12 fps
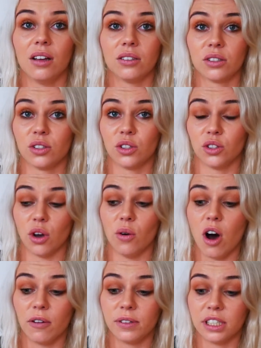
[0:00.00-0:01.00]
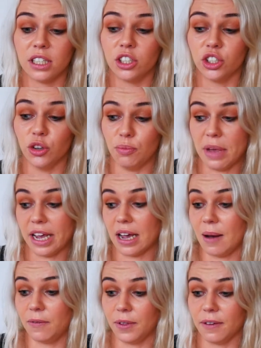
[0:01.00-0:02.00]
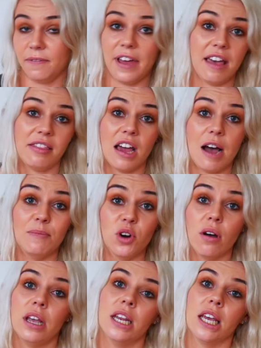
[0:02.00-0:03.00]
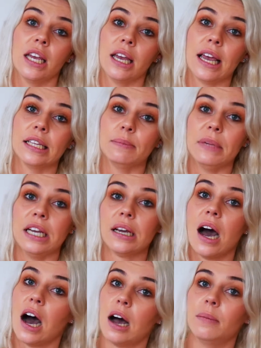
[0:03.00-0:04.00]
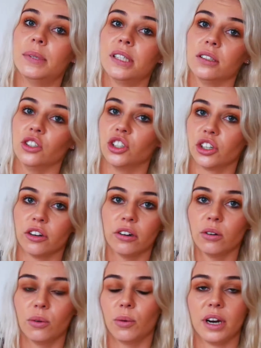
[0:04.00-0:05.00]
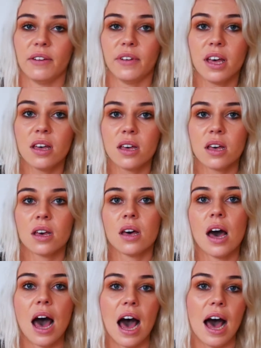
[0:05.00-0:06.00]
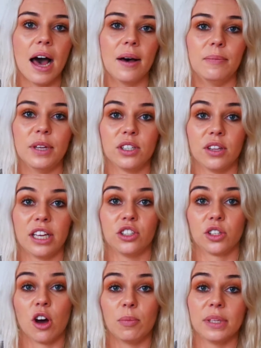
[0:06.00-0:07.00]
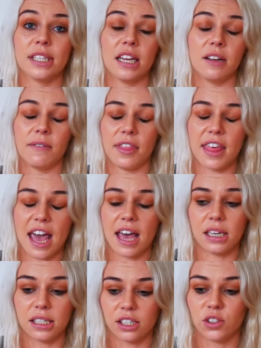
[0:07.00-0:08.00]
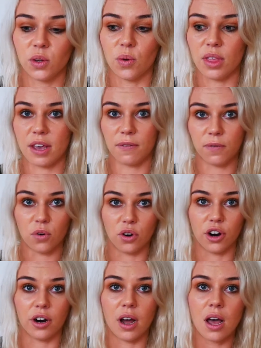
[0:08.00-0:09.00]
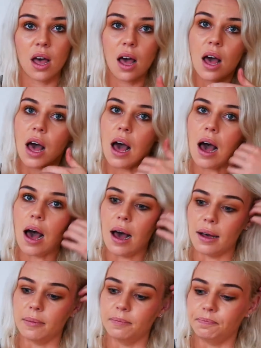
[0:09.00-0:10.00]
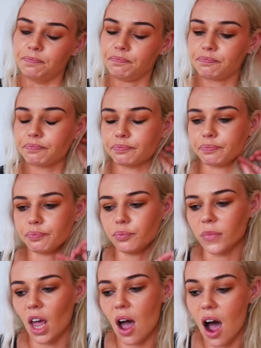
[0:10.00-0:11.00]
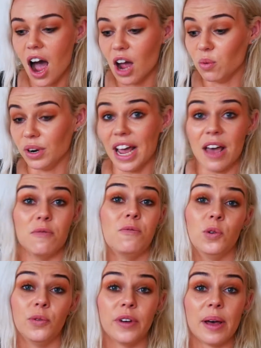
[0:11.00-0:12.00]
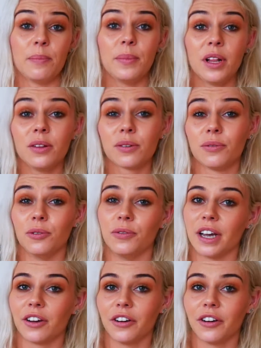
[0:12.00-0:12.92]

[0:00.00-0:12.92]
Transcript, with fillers: so often to make up for the fact that I'm not eating as many carbs and sugar or whatever. So that's just compensating for that. So therefore I would have full fat milk, full fat